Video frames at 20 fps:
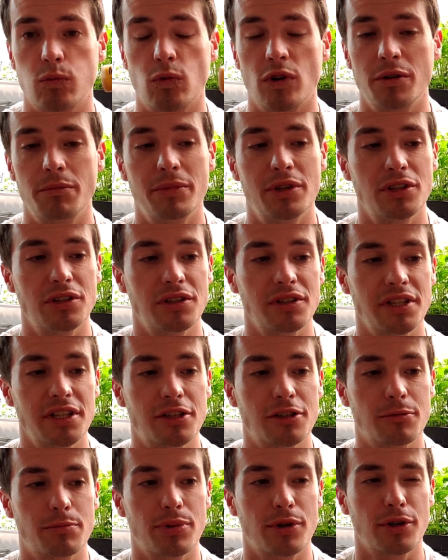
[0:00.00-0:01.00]
1
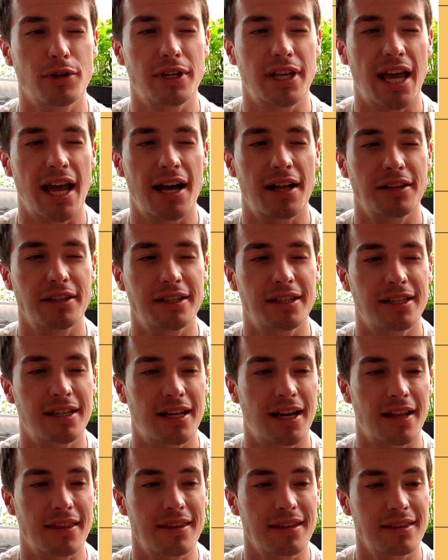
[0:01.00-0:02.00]
milliliter per gallon.
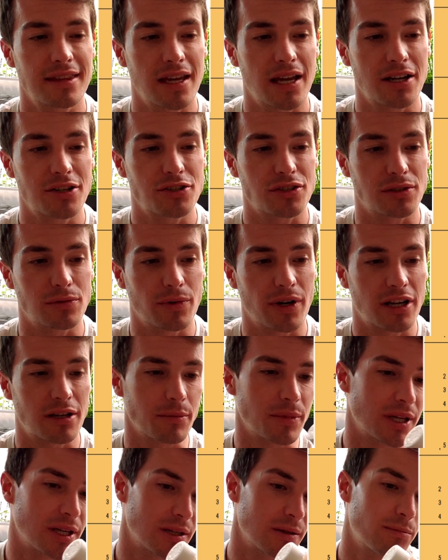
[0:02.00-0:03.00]
And I think they actually
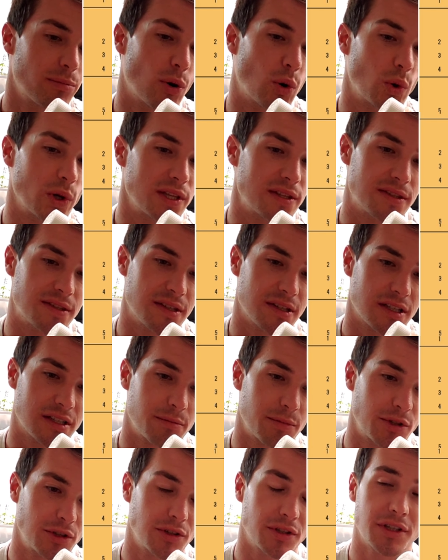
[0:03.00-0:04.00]
recommend
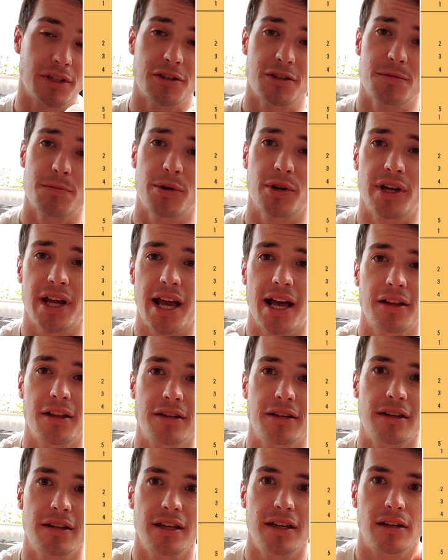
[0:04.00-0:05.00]
0.6 milliliters per
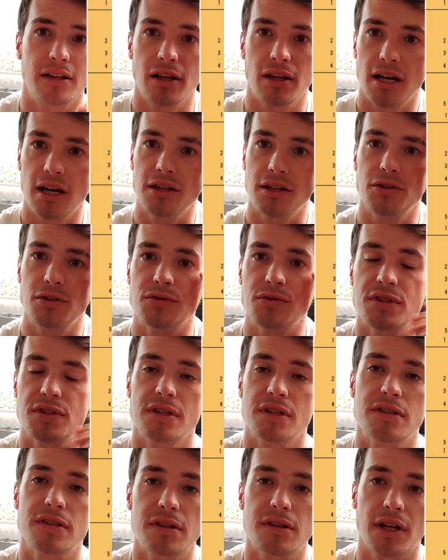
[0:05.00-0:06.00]
gallon in a lot of
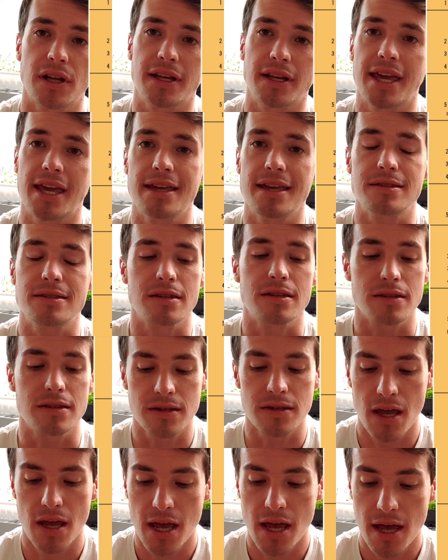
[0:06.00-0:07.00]
uses, a lot of
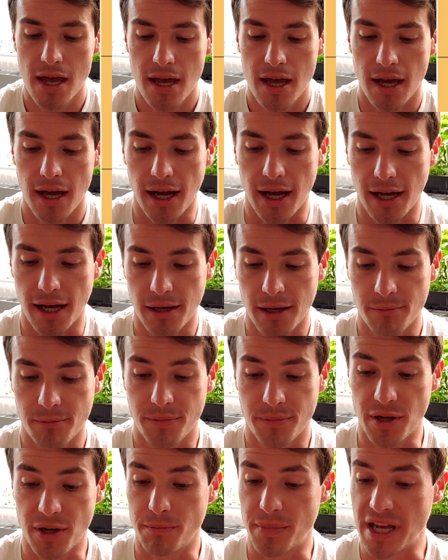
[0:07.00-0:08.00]
cases.
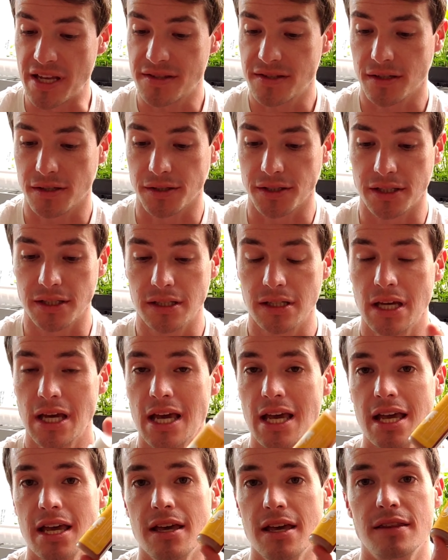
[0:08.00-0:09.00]
But basically,
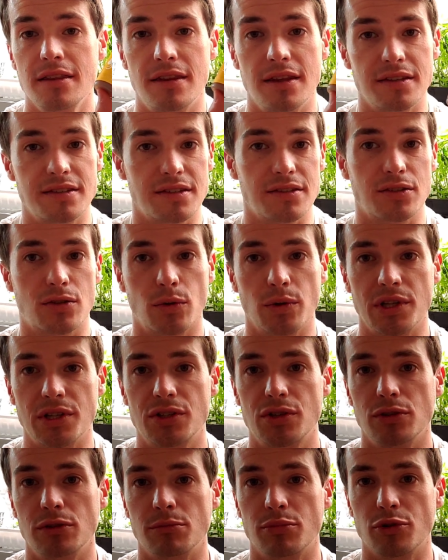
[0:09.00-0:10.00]
this is going
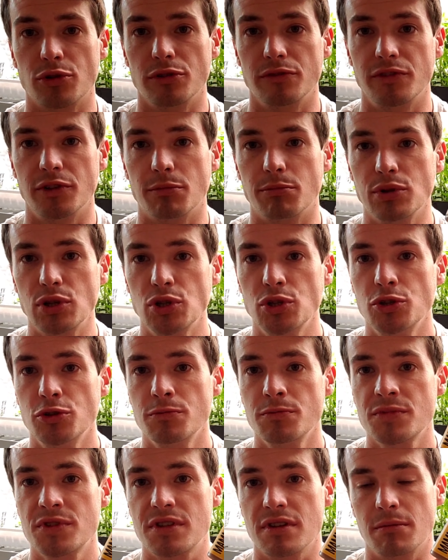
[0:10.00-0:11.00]
to improve your
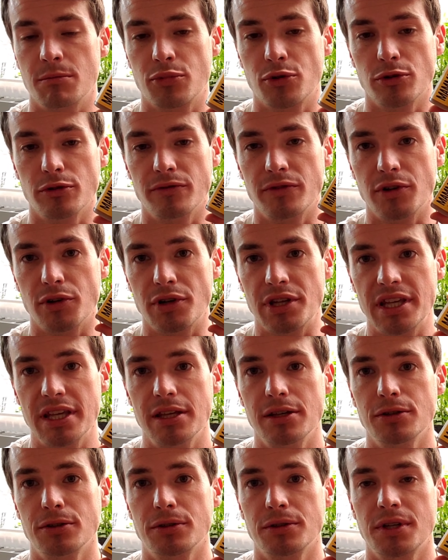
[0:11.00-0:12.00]
blooms, improve your
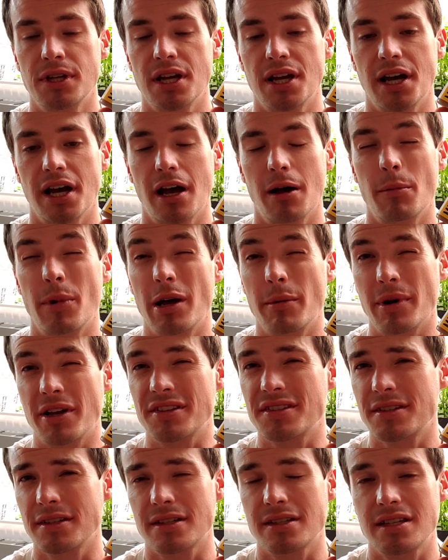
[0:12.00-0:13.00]
yield by
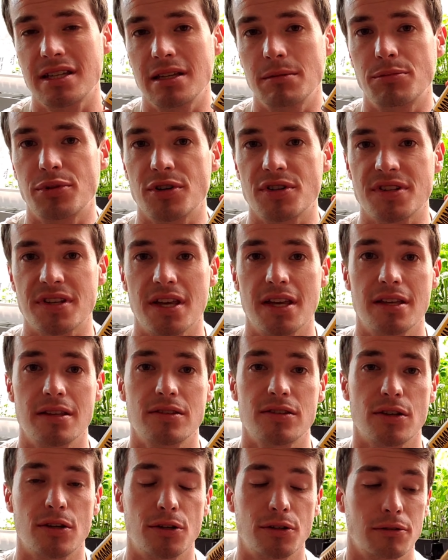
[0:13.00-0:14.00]
about
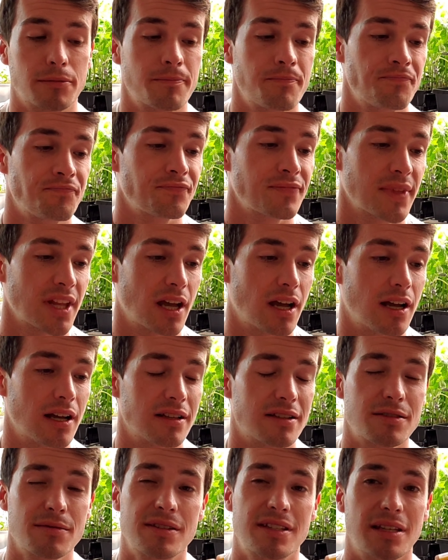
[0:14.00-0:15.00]
16%. So
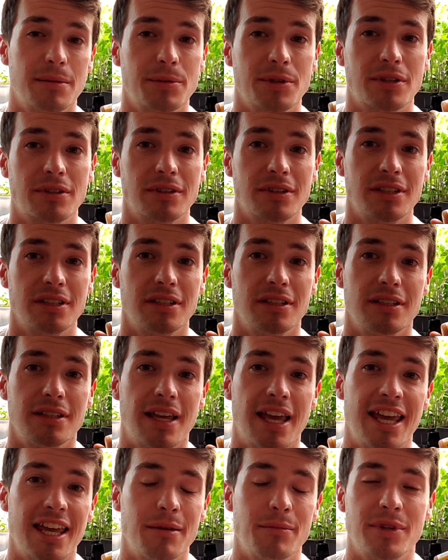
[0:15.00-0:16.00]
it's
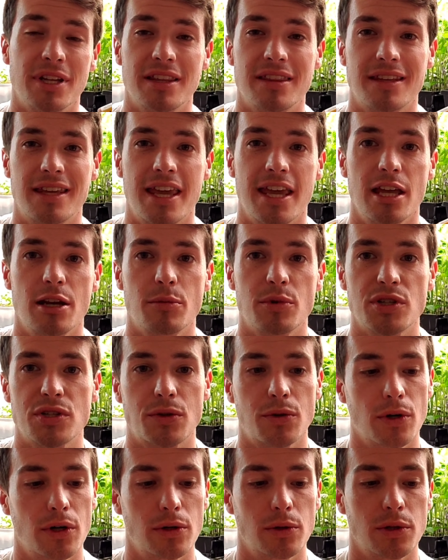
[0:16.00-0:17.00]
typically aimed at the cannabis
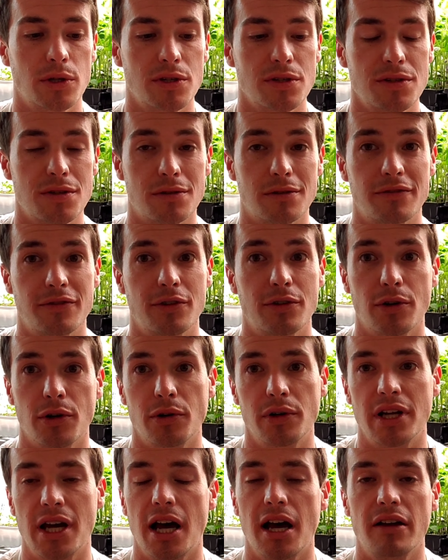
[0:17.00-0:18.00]
grower. So if you're
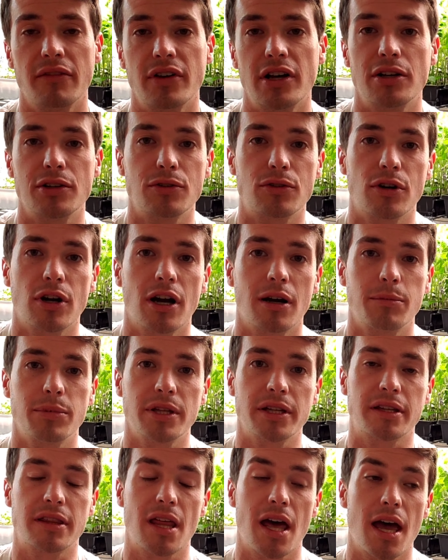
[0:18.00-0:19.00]
growing a high value crop
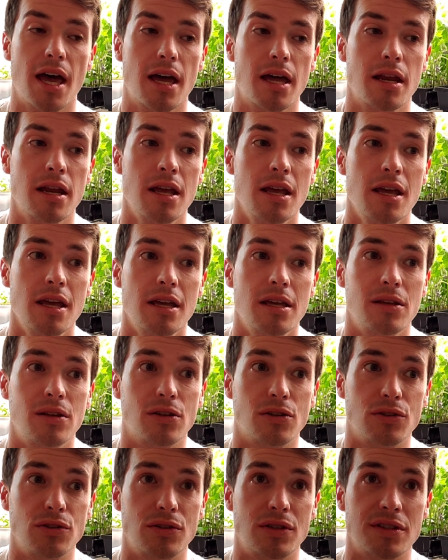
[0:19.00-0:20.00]
like that,
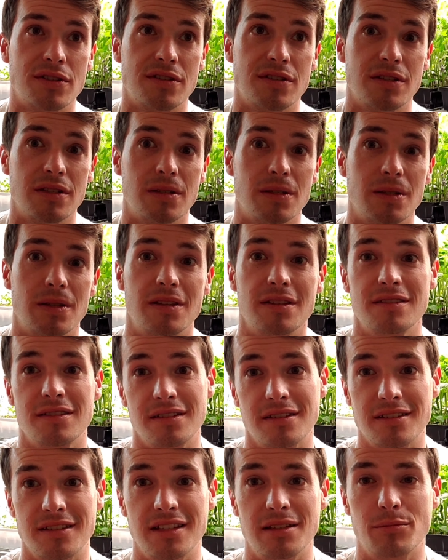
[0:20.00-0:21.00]
you know, you can see
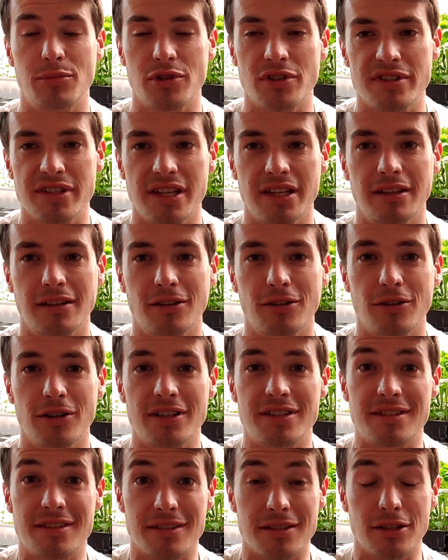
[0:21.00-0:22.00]
16%
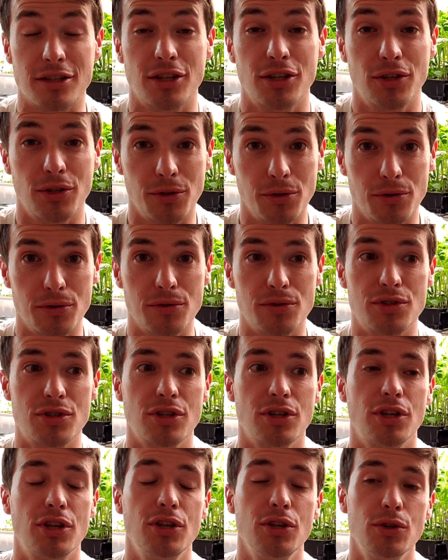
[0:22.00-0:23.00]
increases a
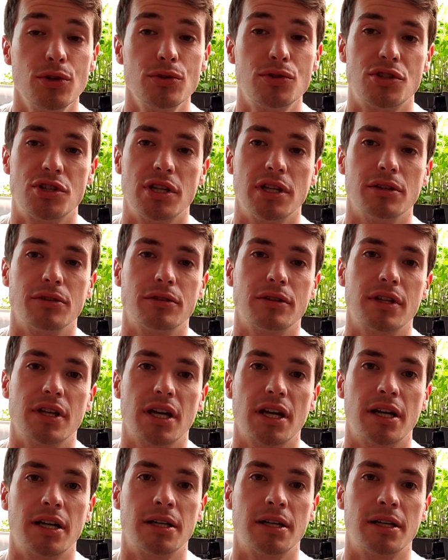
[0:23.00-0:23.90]
huge yield